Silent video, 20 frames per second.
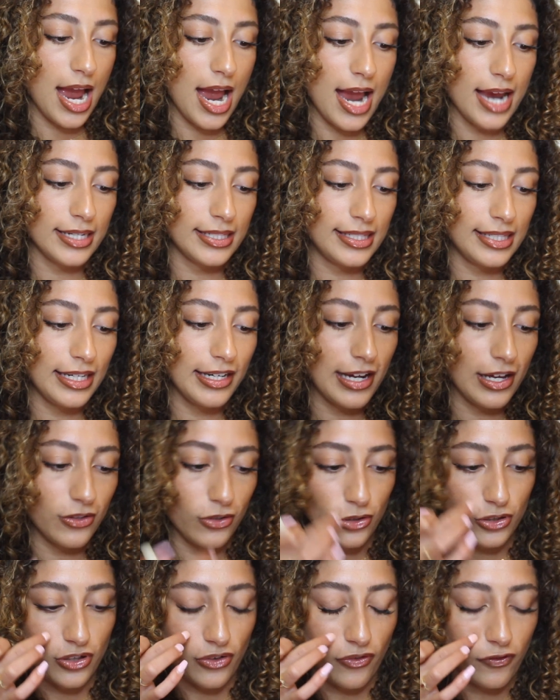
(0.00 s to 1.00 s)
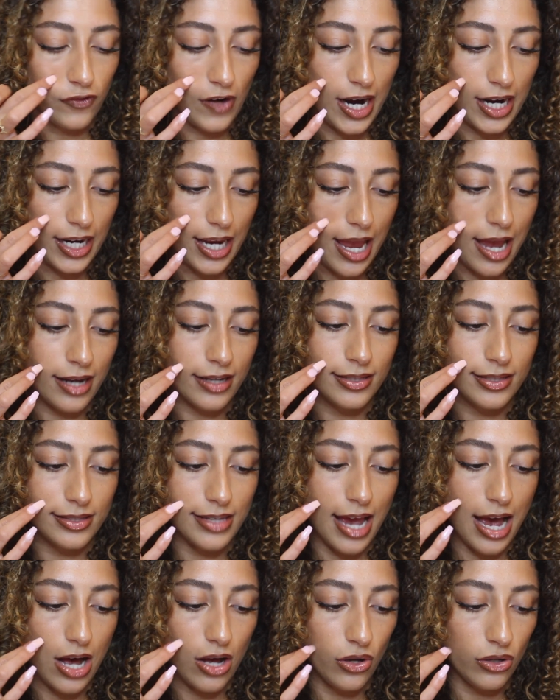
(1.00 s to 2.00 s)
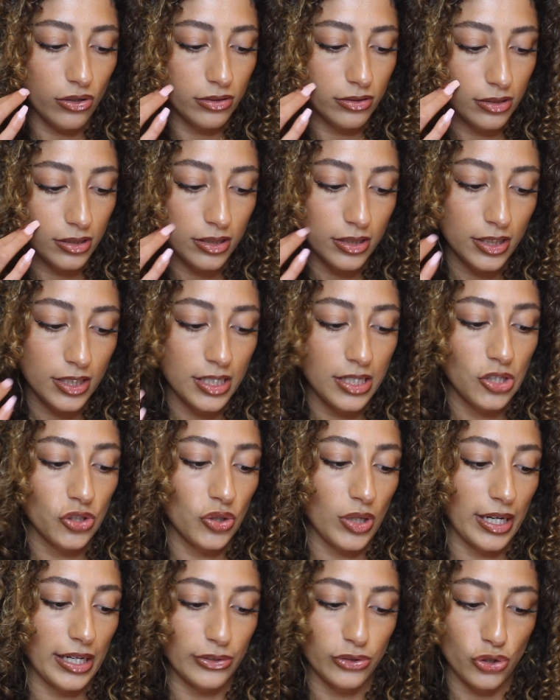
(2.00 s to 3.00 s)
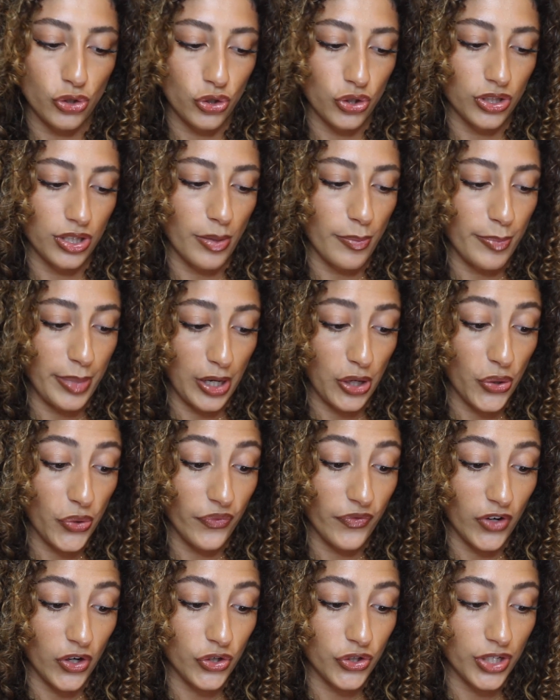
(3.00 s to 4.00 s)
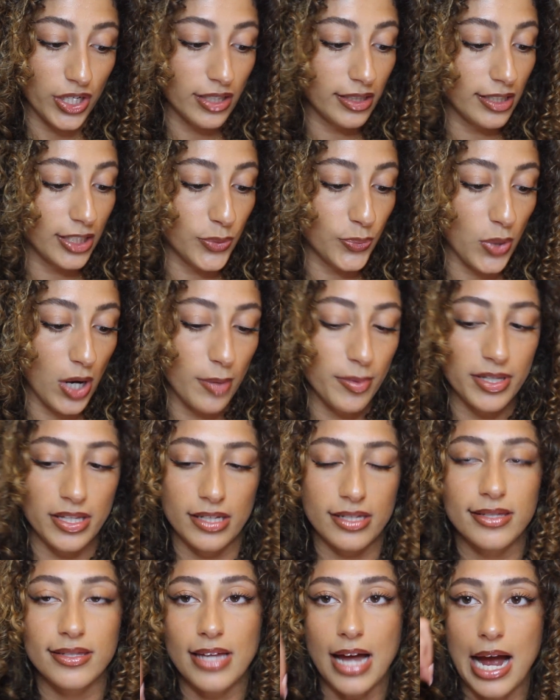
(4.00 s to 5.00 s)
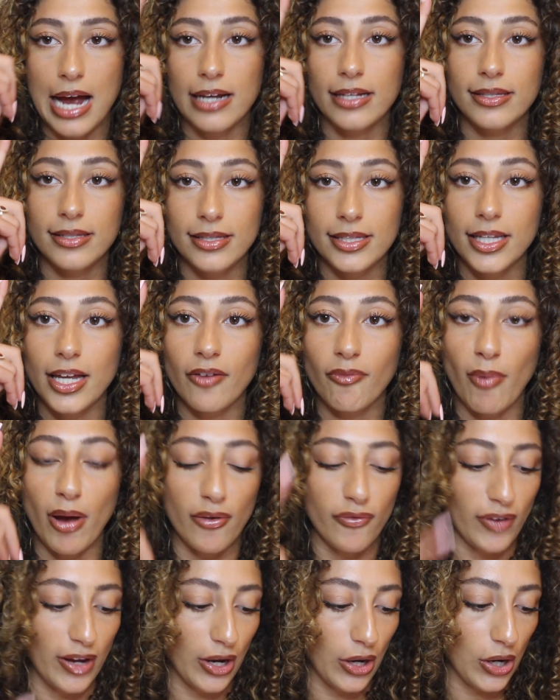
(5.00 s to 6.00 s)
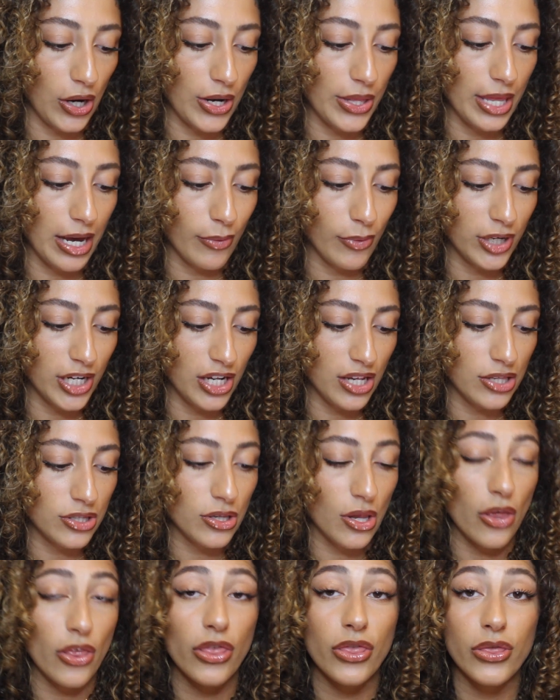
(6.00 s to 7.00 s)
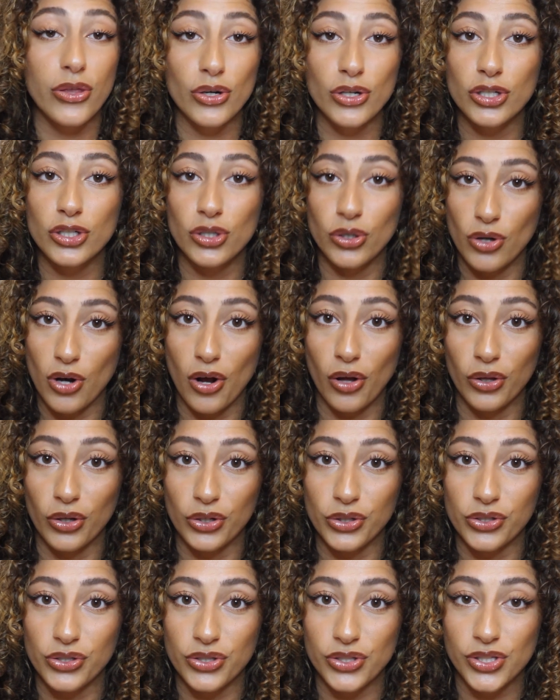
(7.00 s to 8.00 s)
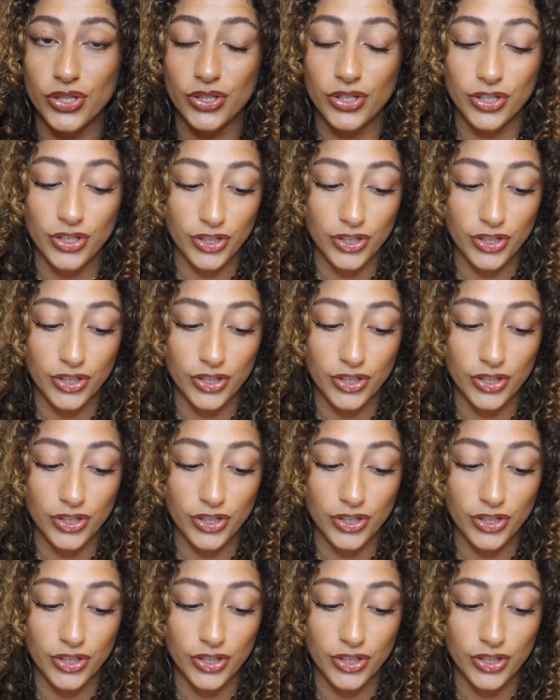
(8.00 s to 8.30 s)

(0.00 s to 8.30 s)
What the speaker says: I see now there's a Freck XL, so I guess it's just a bigger version. It's probably the size of my finger, and that one is $32.